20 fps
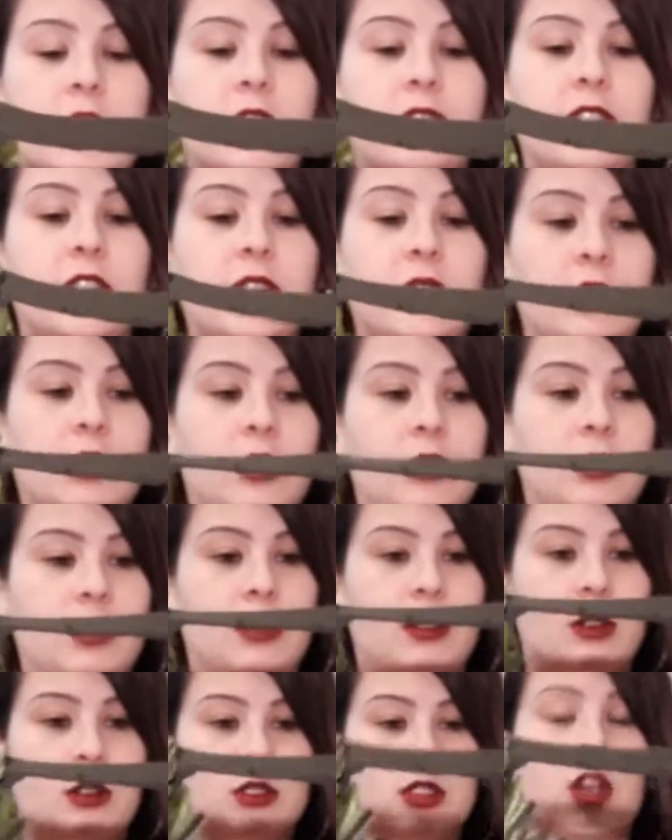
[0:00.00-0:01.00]
of it.
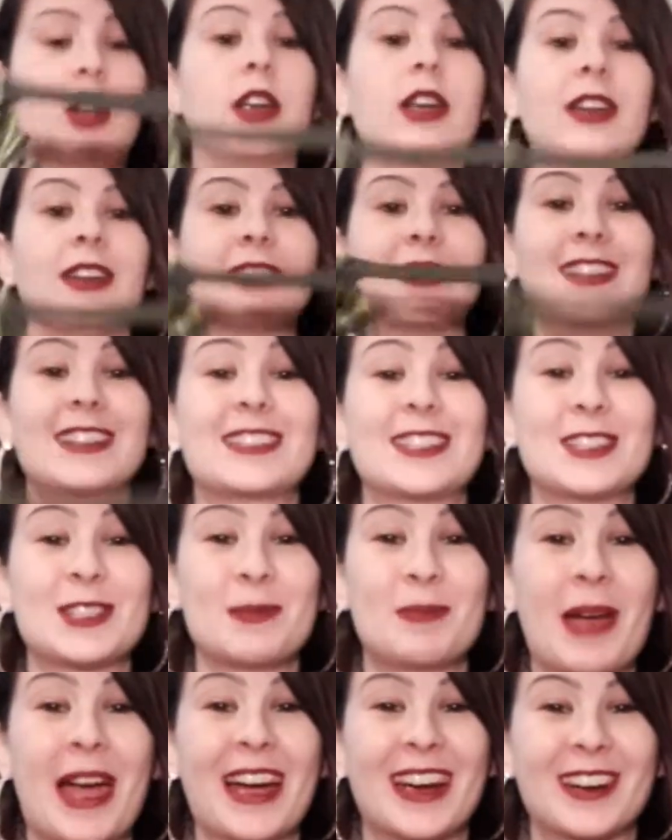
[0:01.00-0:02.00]
Sorry, this is the
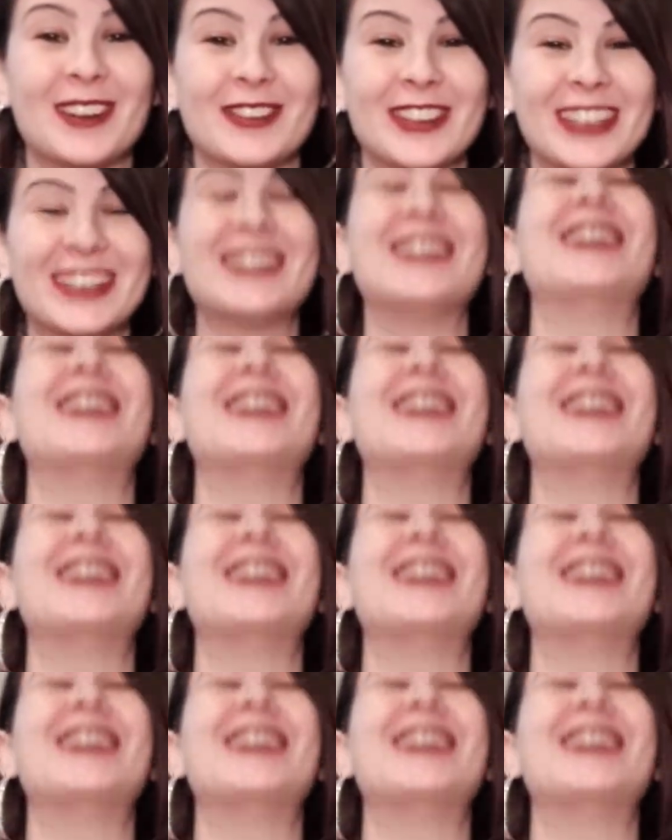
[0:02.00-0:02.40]
back of it.